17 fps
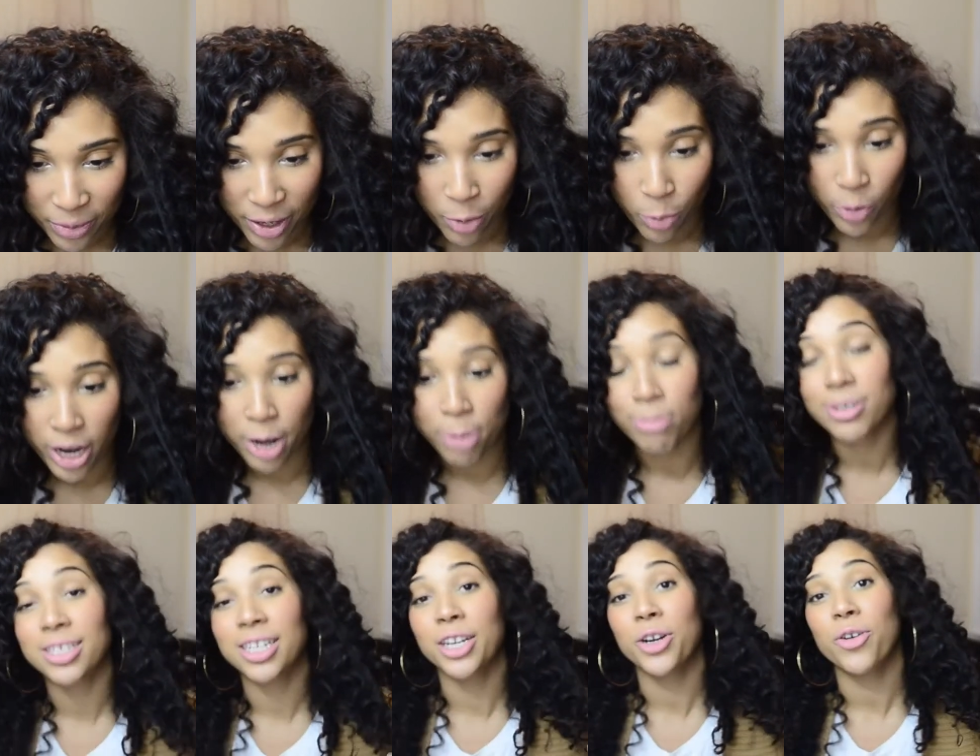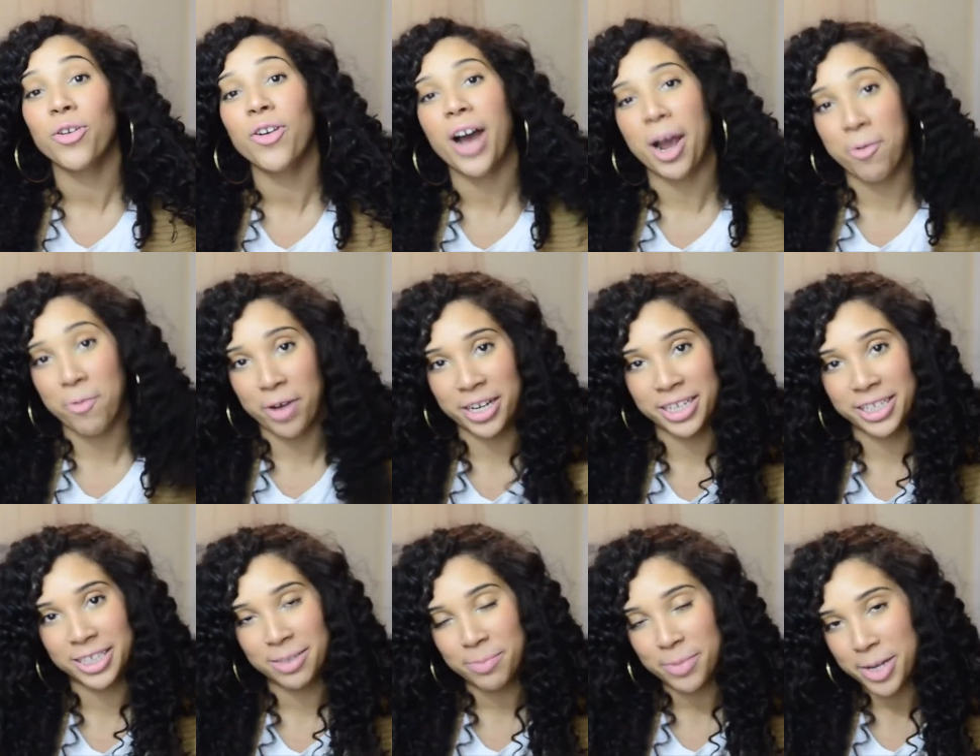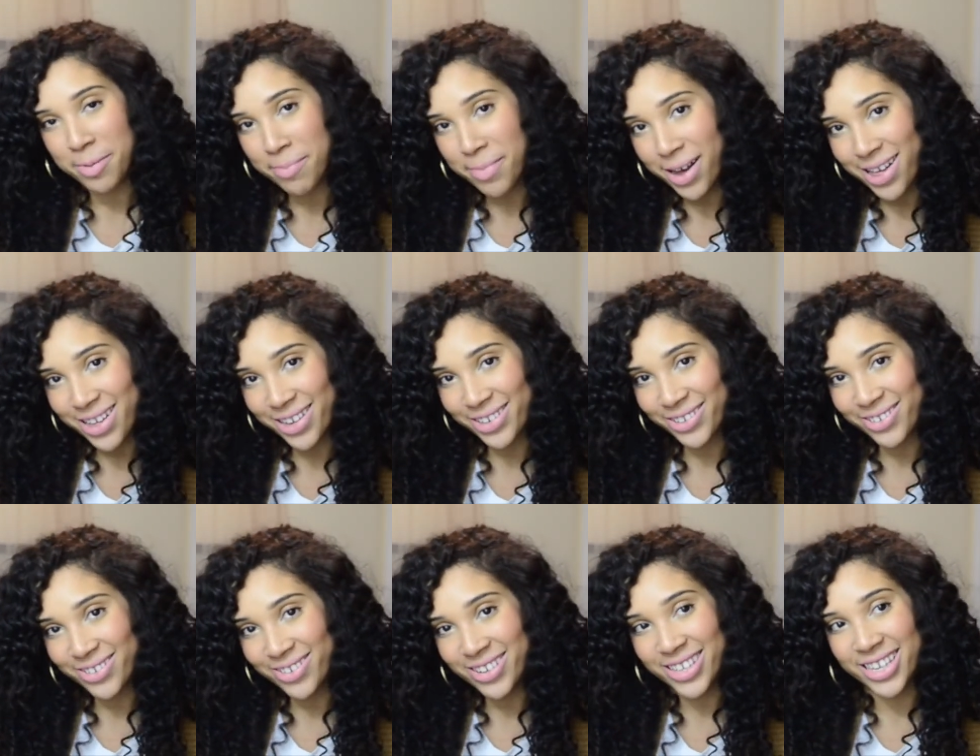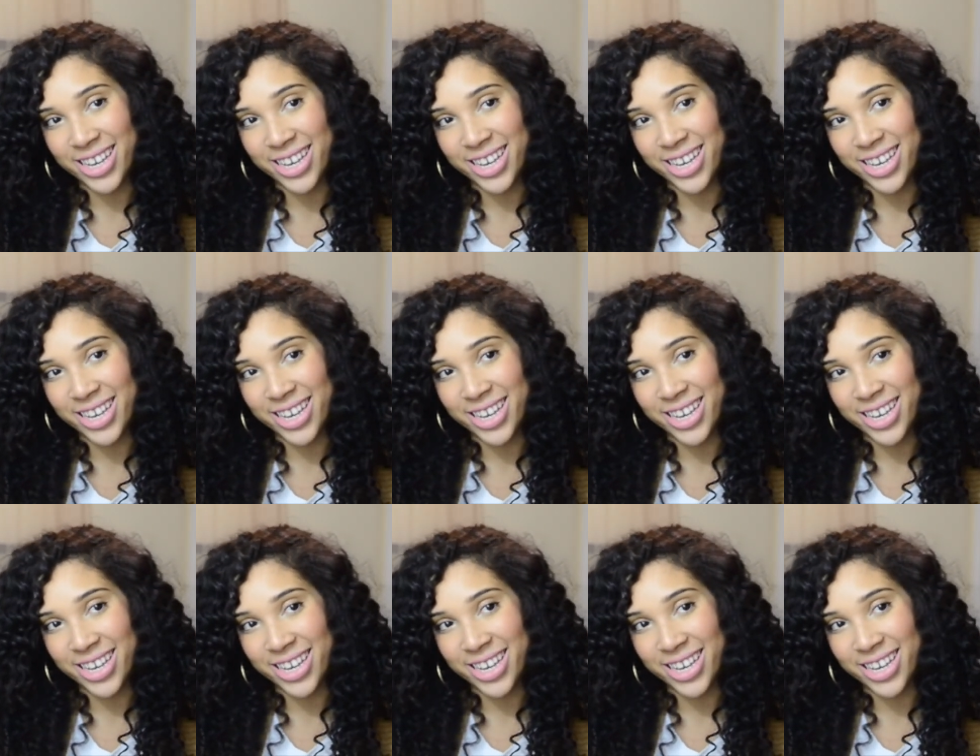When I was little, I wanted to be a model.